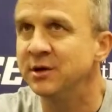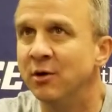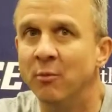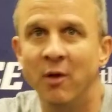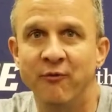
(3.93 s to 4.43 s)
you know,
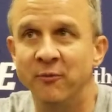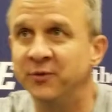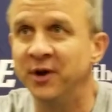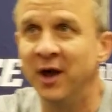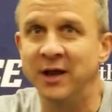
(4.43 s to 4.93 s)
a month from
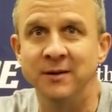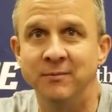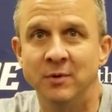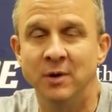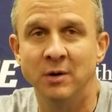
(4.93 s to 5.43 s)
tonight,
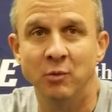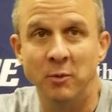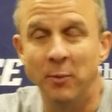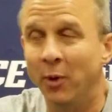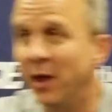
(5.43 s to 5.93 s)
we'll
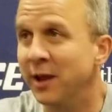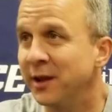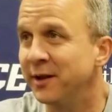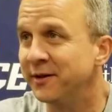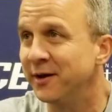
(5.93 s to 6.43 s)
be
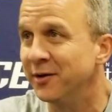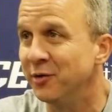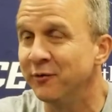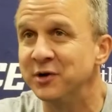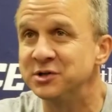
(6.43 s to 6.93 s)
playing at
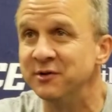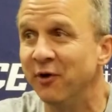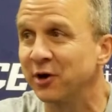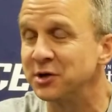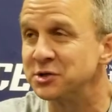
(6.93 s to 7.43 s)
University of
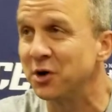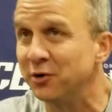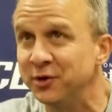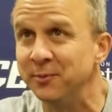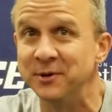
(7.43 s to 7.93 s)
Arkansas
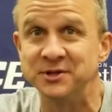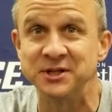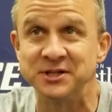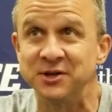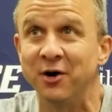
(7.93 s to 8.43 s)
and tipping the
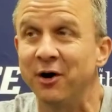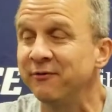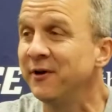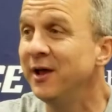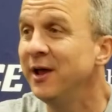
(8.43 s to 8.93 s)
season off.
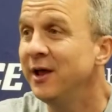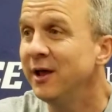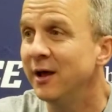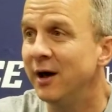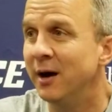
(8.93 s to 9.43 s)

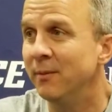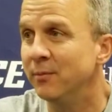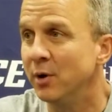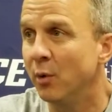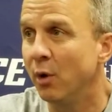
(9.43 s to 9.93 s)

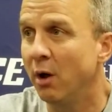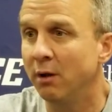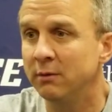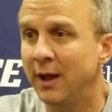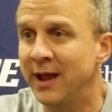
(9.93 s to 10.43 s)
You know, we're
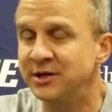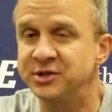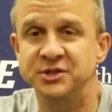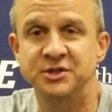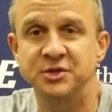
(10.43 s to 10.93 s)
all
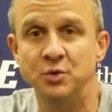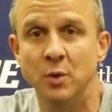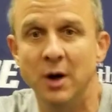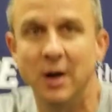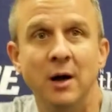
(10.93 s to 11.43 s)
anxious
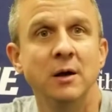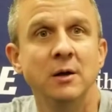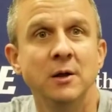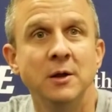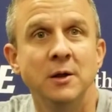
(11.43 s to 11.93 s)
to
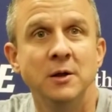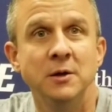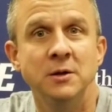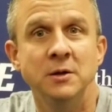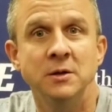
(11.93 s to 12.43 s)

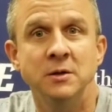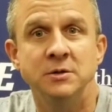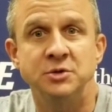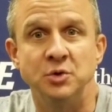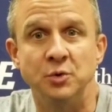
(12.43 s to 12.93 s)

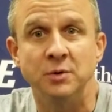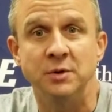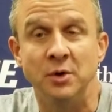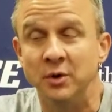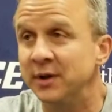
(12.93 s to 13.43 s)

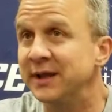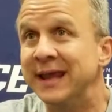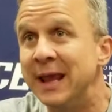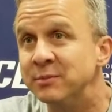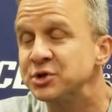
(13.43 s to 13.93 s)
you know, get the
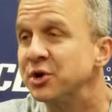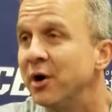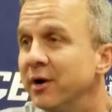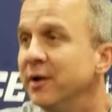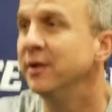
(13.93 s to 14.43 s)
game
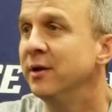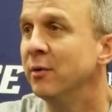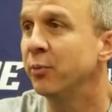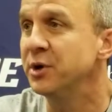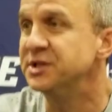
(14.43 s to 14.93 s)
started. You know,
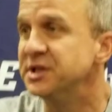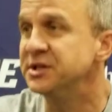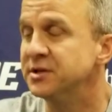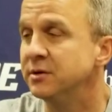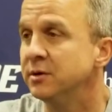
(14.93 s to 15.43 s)

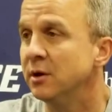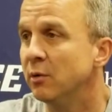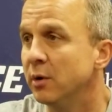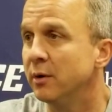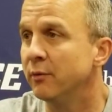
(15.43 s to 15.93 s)
preseason, you know,
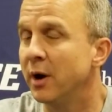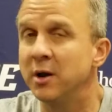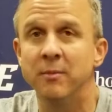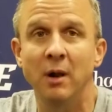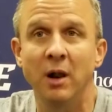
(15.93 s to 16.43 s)
we're right in the
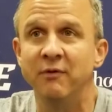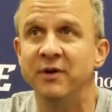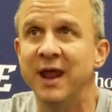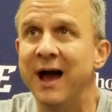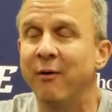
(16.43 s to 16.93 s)
middle of it
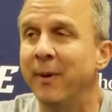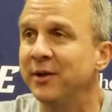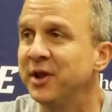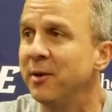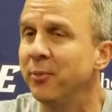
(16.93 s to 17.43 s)
now,
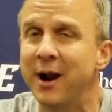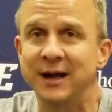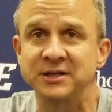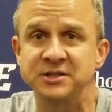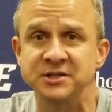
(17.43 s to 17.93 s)
about 10
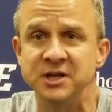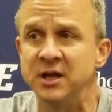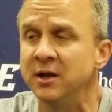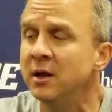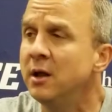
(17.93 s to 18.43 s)
practices
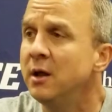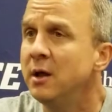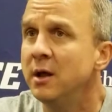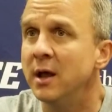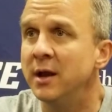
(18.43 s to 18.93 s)
in,
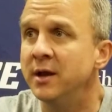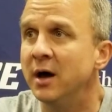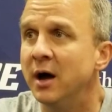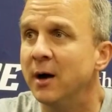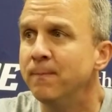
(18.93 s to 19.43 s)
and
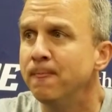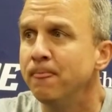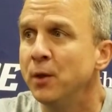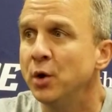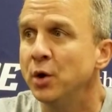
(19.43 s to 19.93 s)

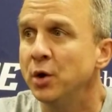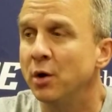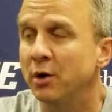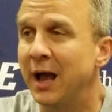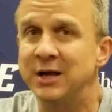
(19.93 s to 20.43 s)

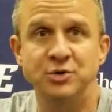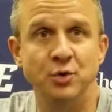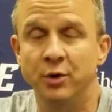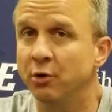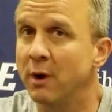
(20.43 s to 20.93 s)
our guys are
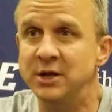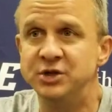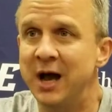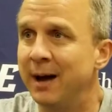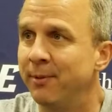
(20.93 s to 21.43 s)
doing a great
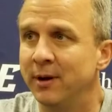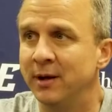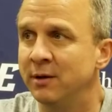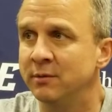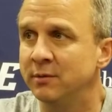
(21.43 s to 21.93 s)
job. You
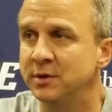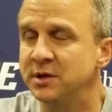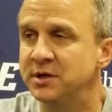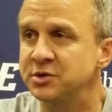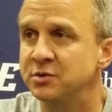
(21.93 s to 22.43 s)
know,
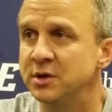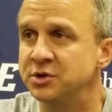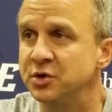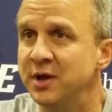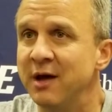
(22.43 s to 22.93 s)
it's
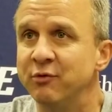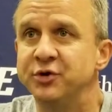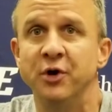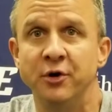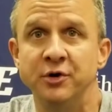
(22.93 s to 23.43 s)
good to have
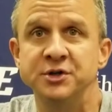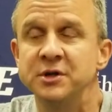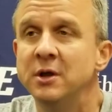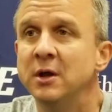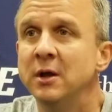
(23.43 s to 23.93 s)
returners
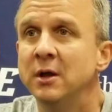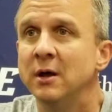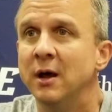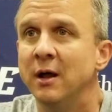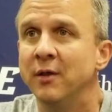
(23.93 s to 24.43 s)

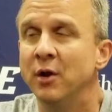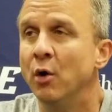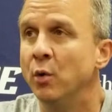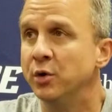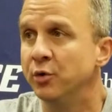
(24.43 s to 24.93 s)
that know
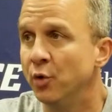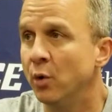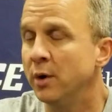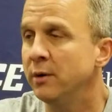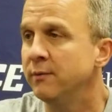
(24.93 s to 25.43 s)
what you're
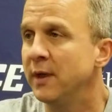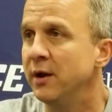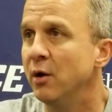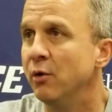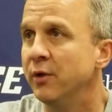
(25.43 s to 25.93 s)
doing, that
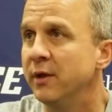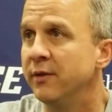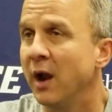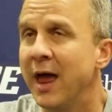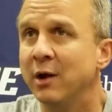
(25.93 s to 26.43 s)
know the
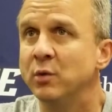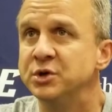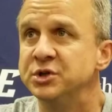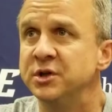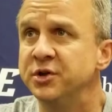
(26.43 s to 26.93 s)

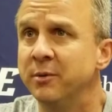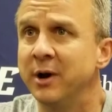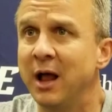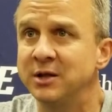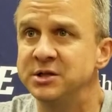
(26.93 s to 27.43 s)
language and the
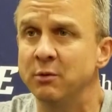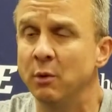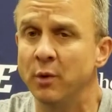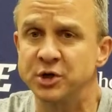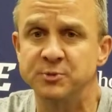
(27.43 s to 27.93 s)
terminology that we
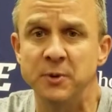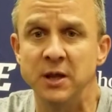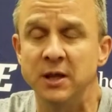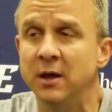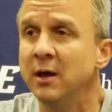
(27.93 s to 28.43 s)
want to
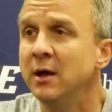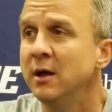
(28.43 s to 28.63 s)
speak